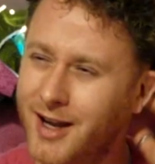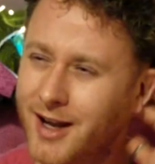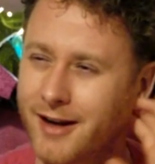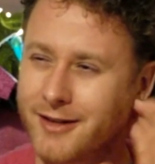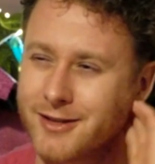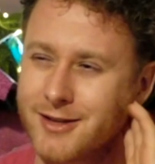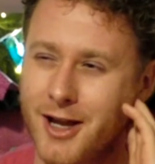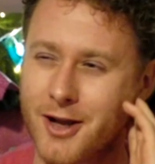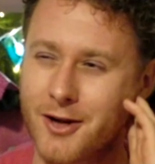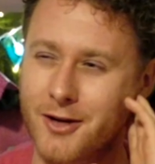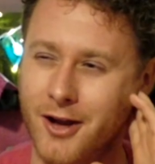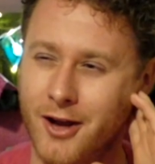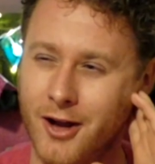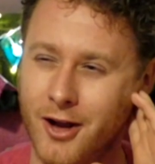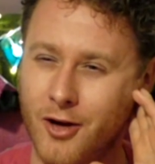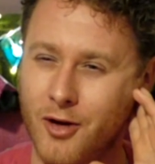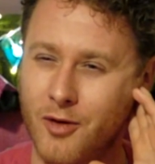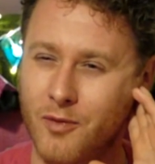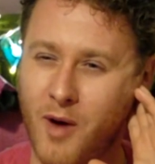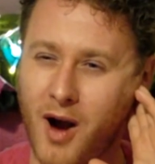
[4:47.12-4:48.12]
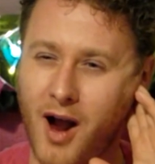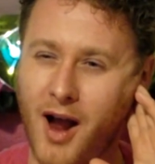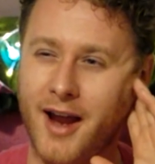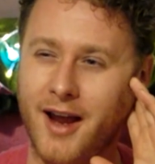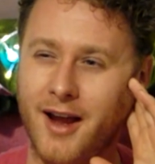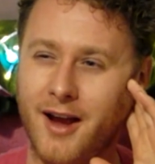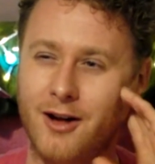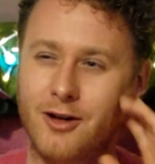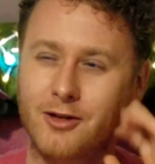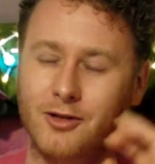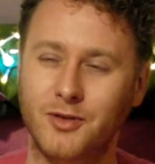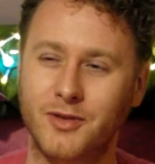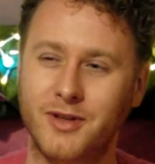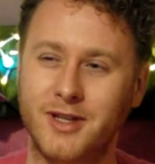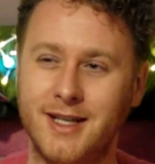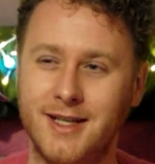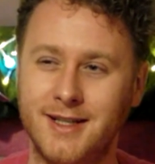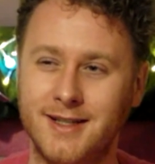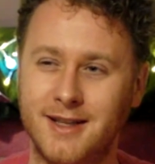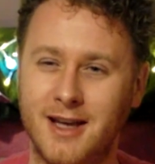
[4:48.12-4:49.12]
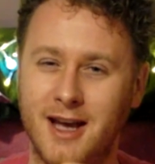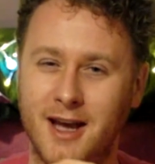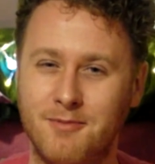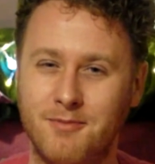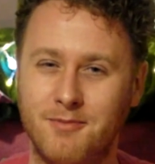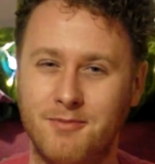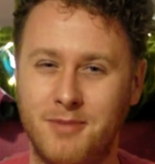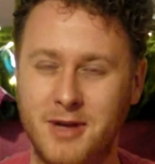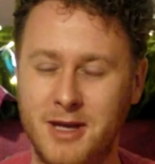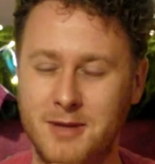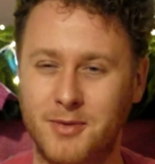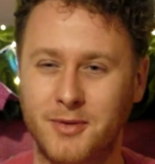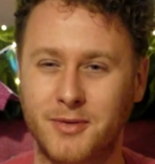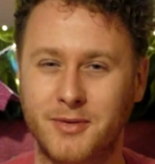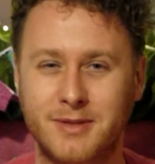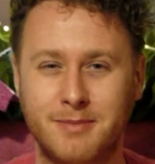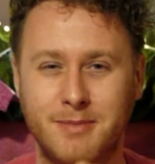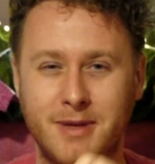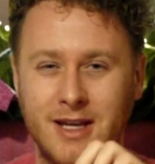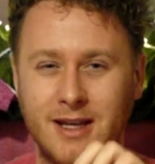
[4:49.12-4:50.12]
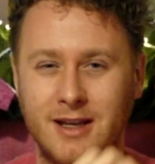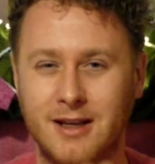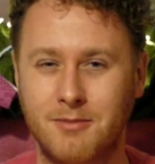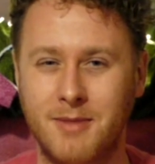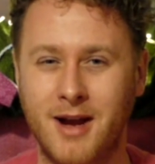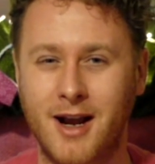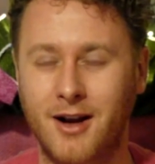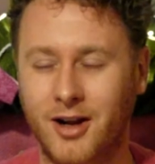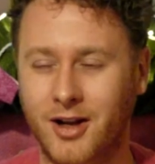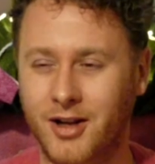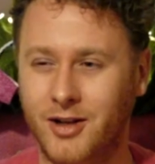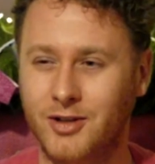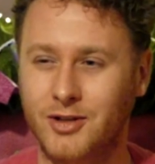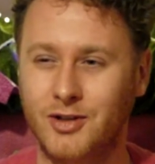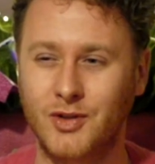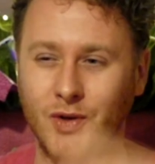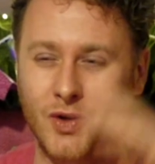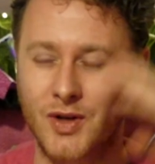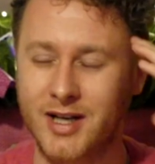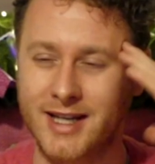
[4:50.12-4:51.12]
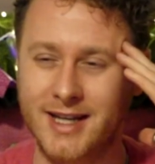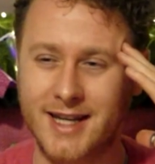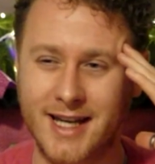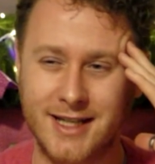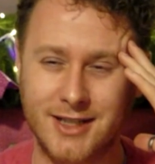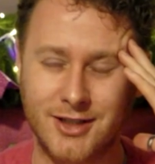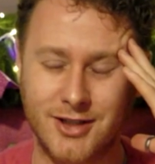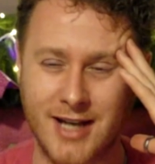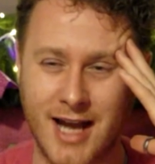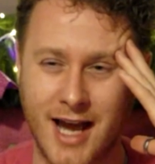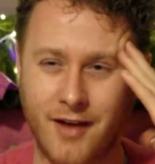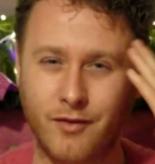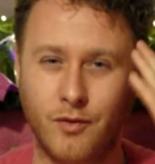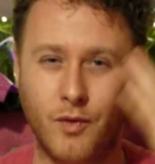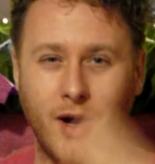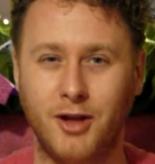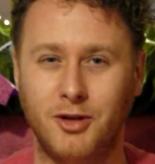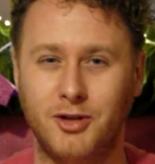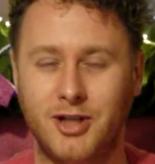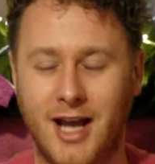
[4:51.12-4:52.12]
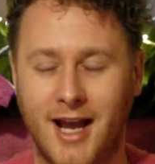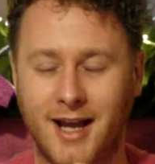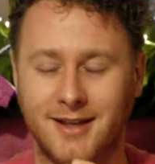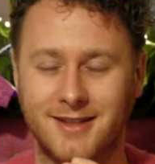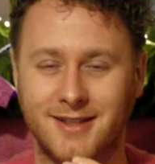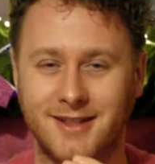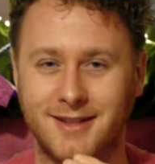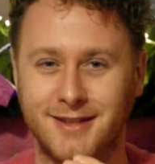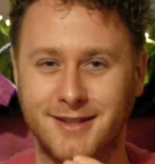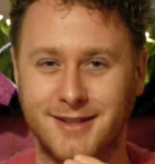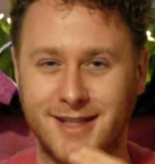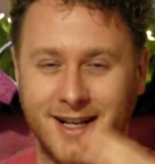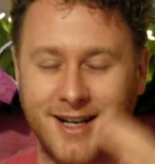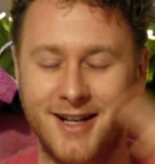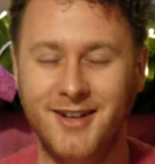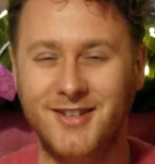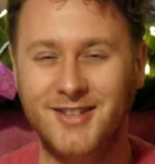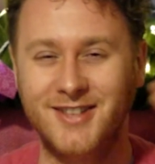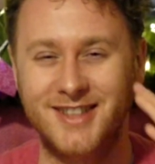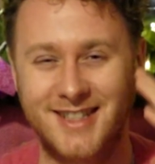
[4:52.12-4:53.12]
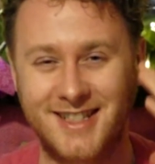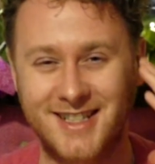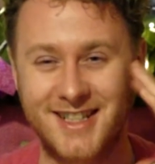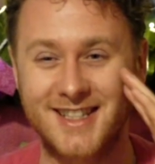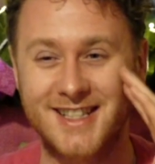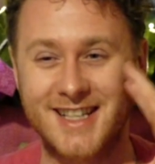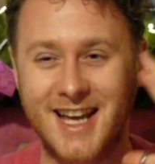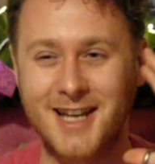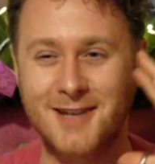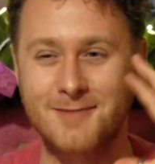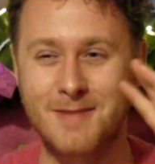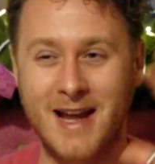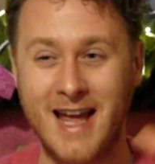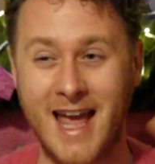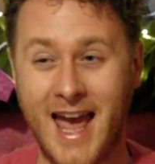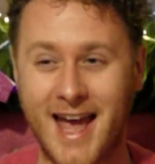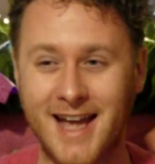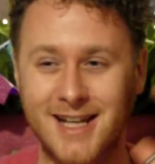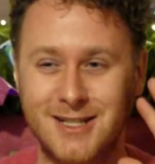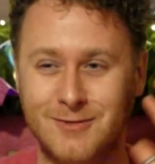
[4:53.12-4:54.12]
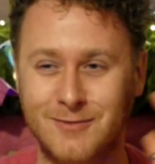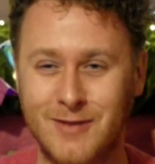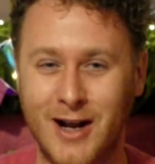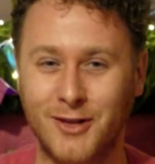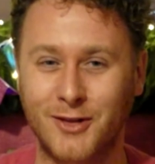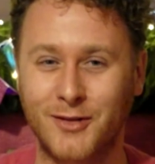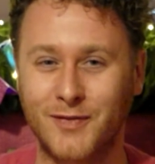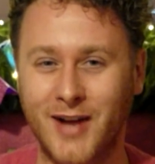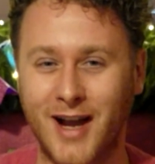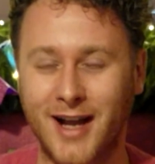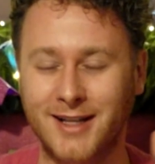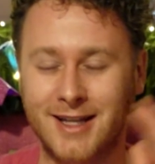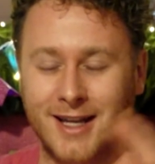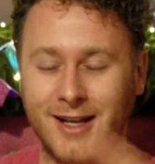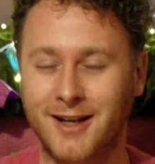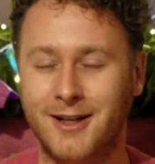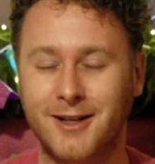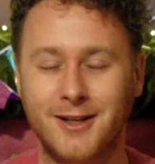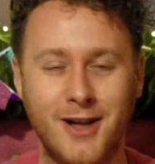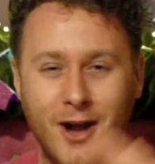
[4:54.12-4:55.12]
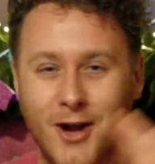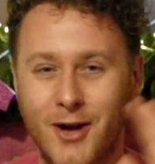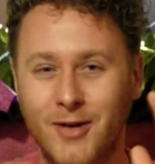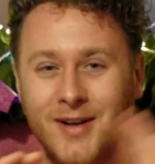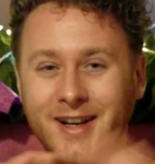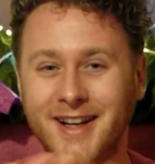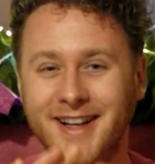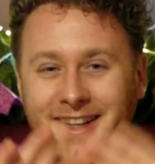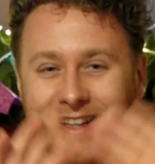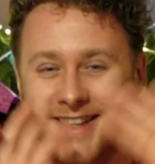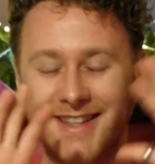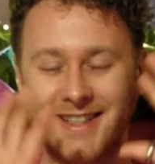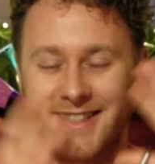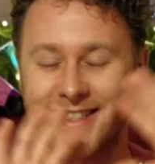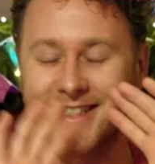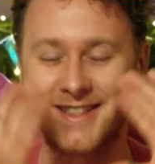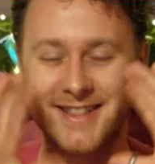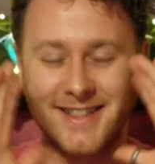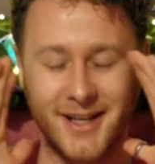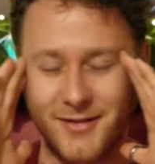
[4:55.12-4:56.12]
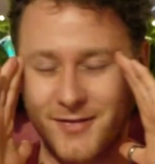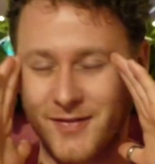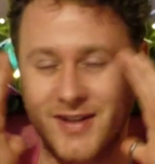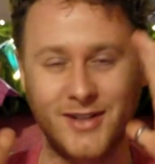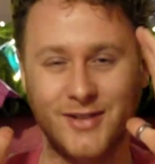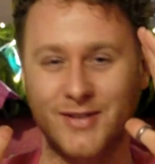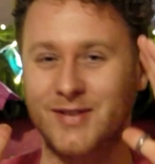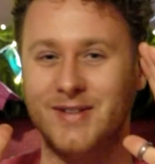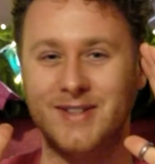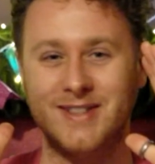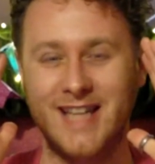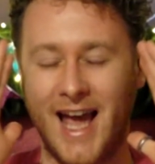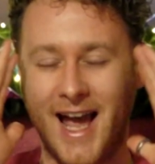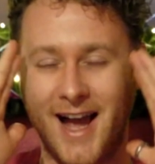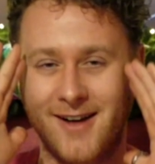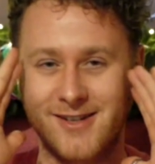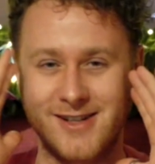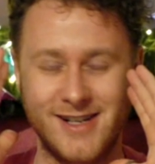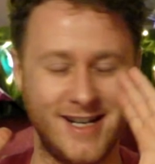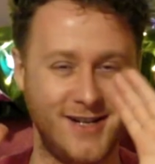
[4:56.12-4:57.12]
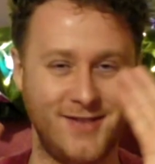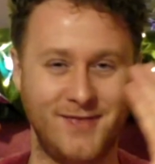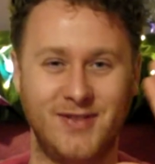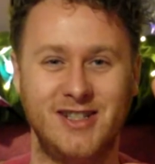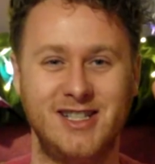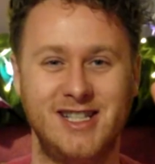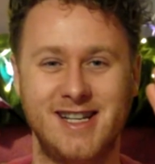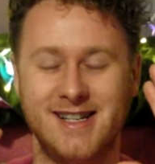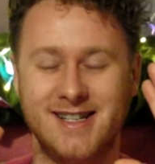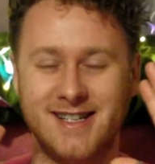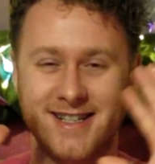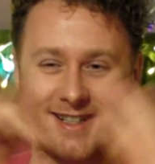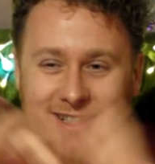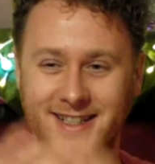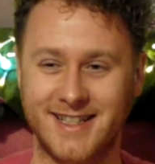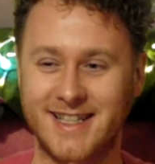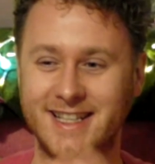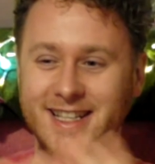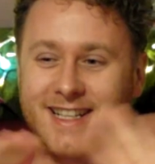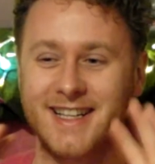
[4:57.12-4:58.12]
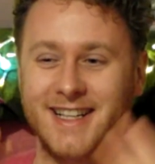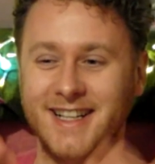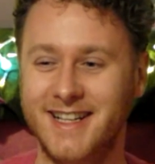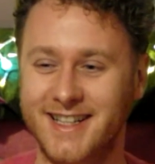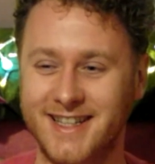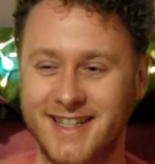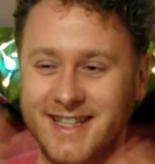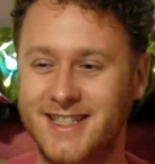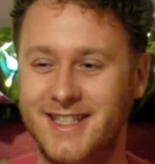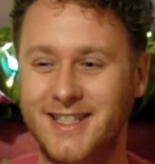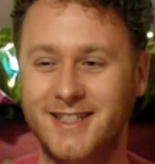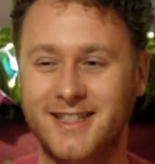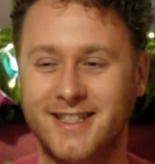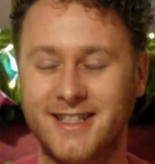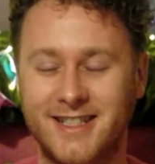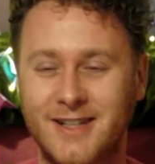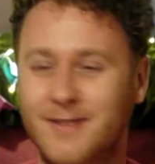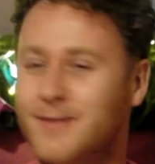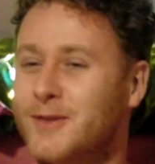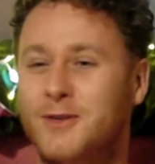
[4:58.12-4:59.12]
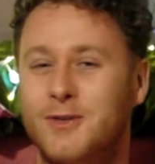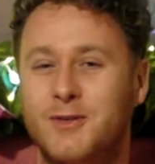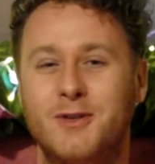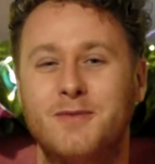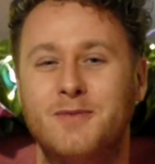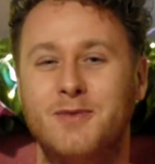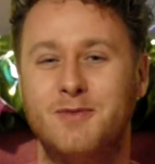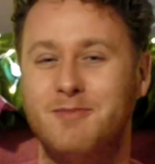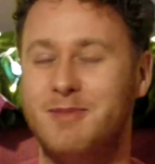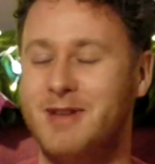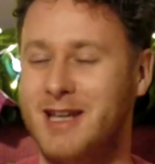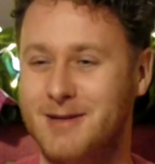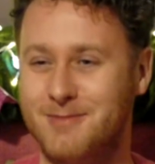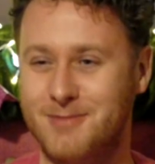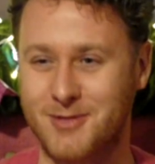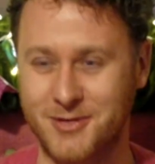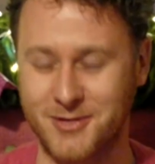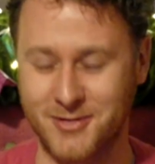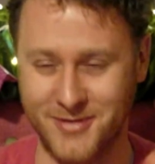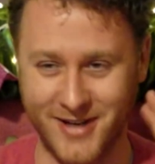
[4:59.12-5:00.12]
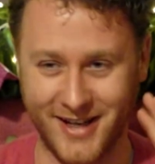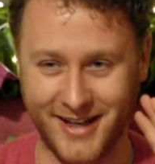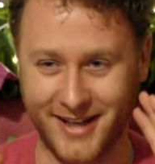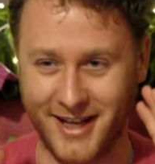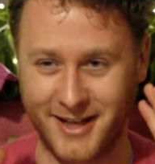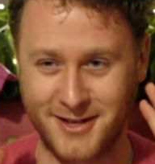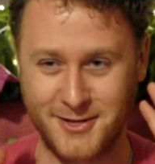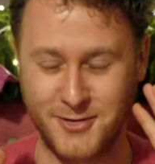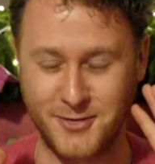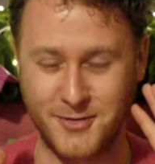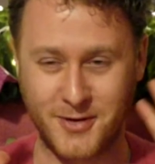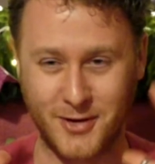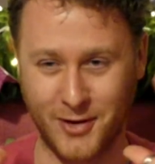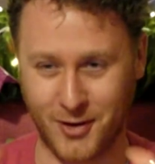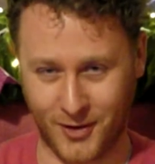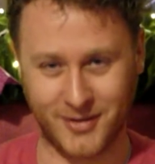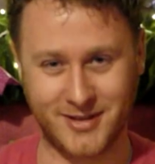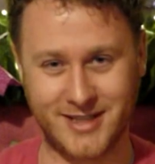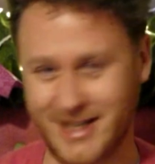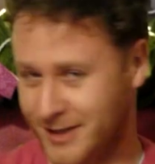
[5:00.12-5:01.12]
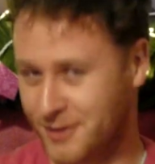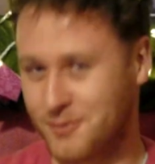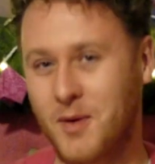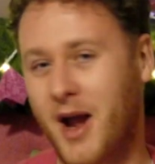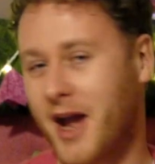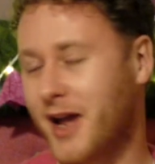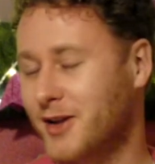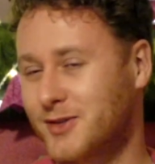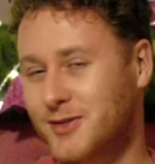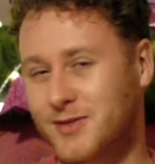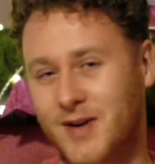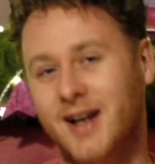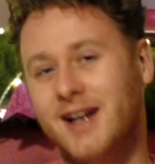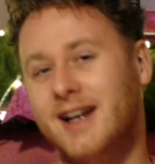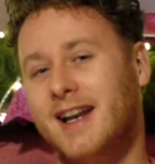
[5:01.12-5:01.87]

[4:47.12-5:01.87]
I was like, why are all these people speaking American? Surely they should have Welsh accents. And it's just getting my head around the fact that, no, this is a fictional town in Virginia, and this is a different group of people who are not in Wales right